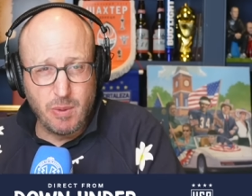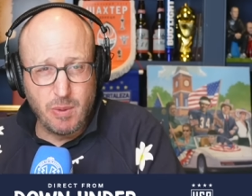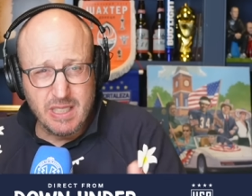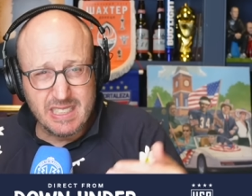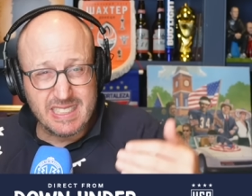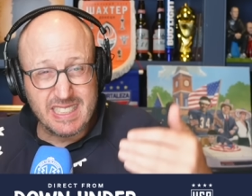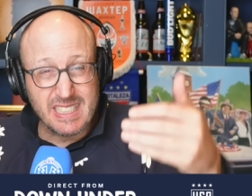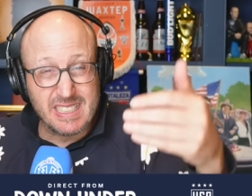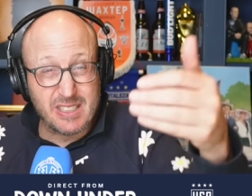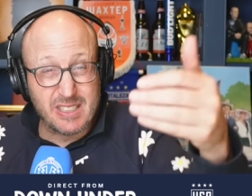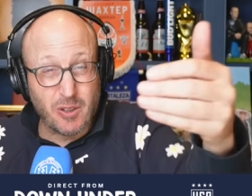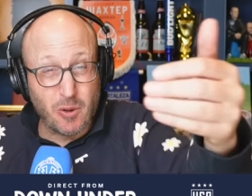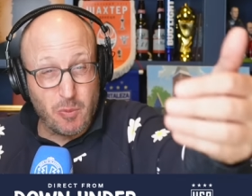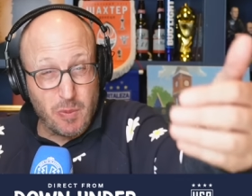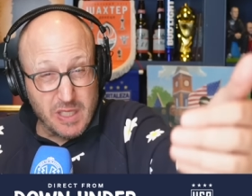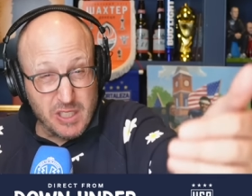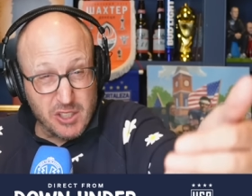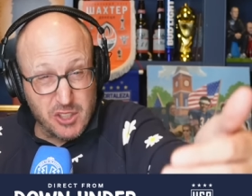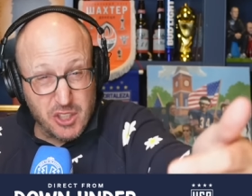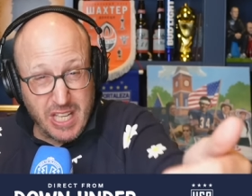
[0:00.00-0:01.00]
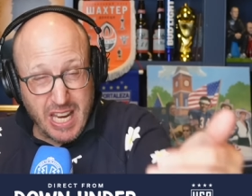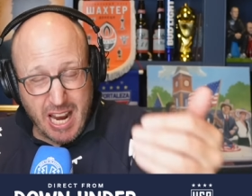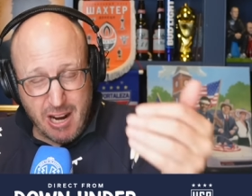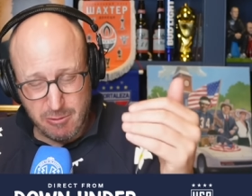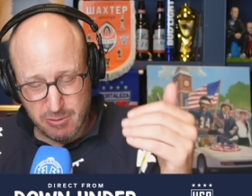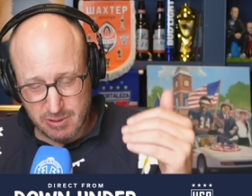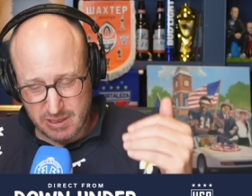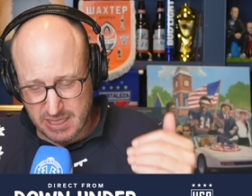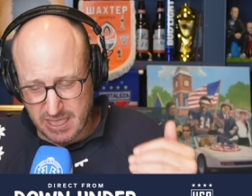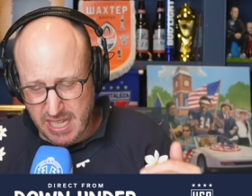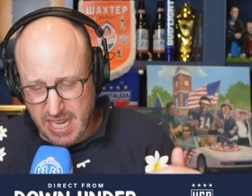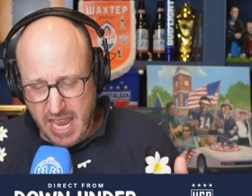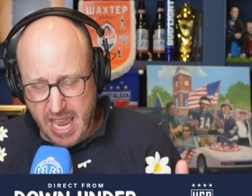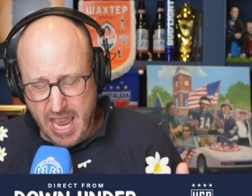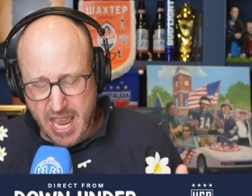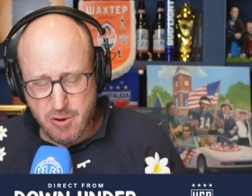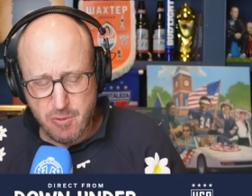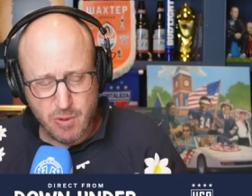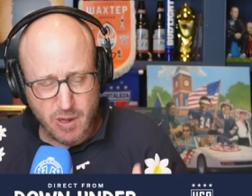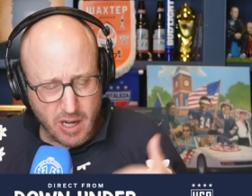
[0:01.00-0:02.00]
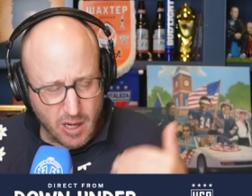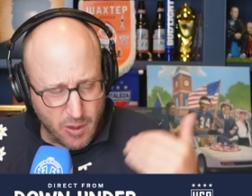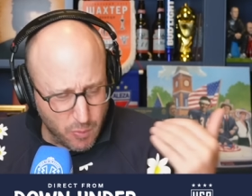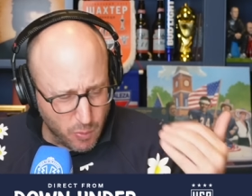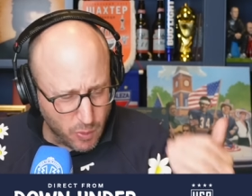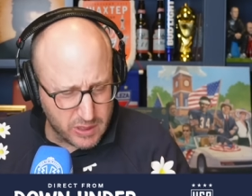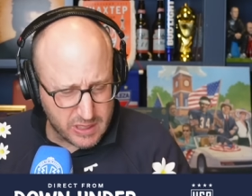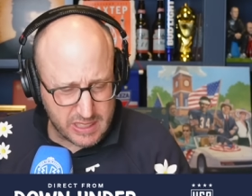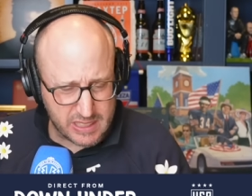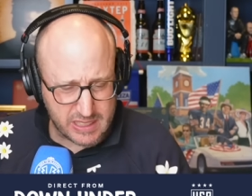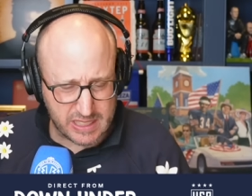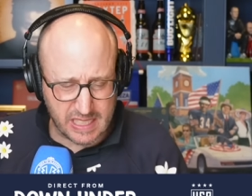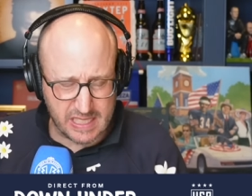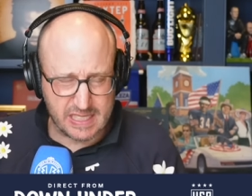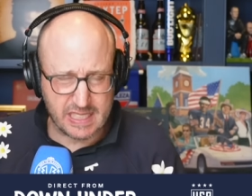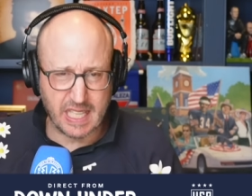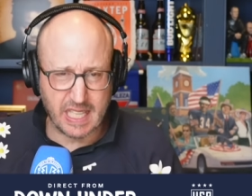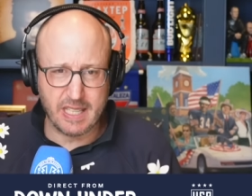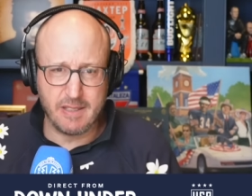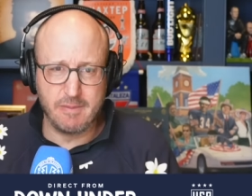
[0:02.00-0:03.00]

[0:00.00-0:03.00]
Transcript: When does he start reaching out to you and what does he say?